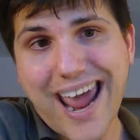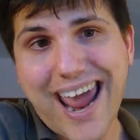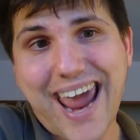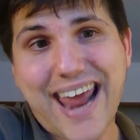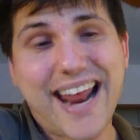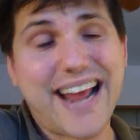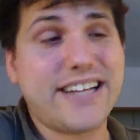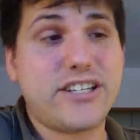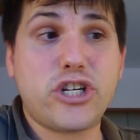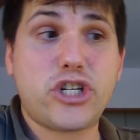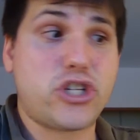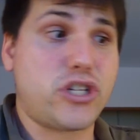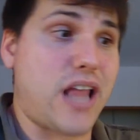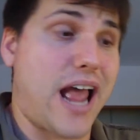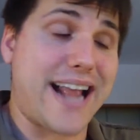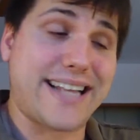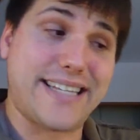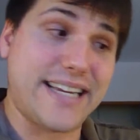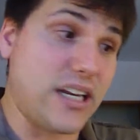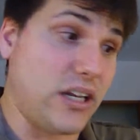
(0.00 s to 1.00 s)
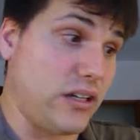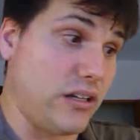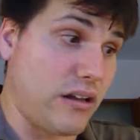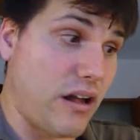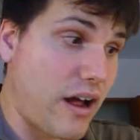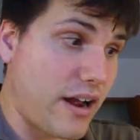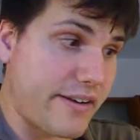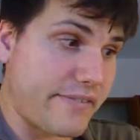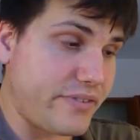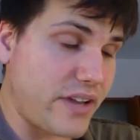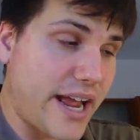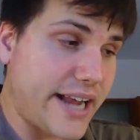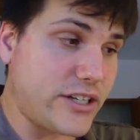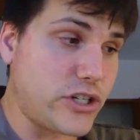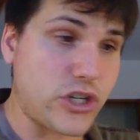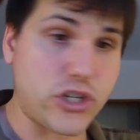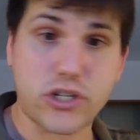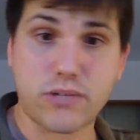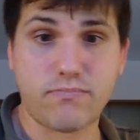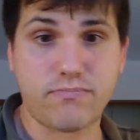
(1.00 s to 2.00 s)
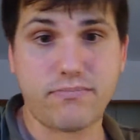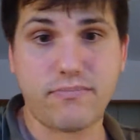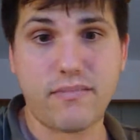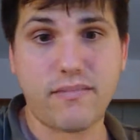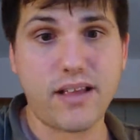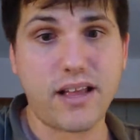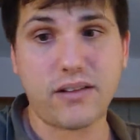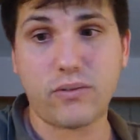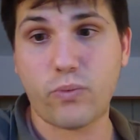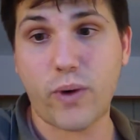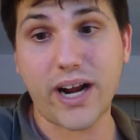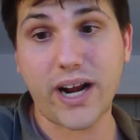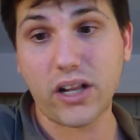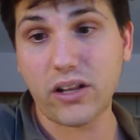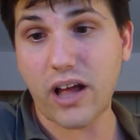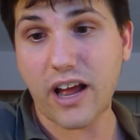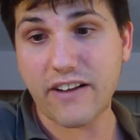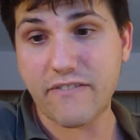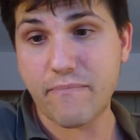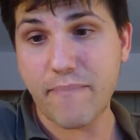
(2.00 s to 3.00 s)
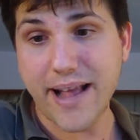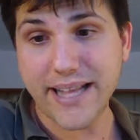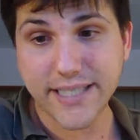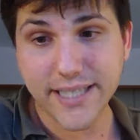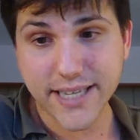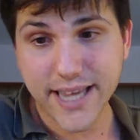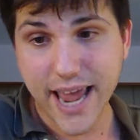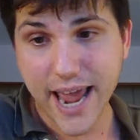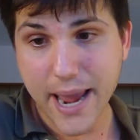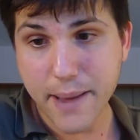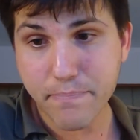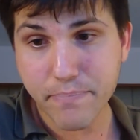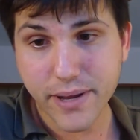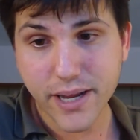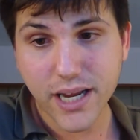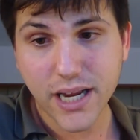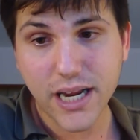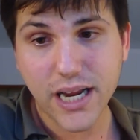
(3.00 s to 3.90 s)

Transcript: and I did a lot of like just read a lot of Medscape,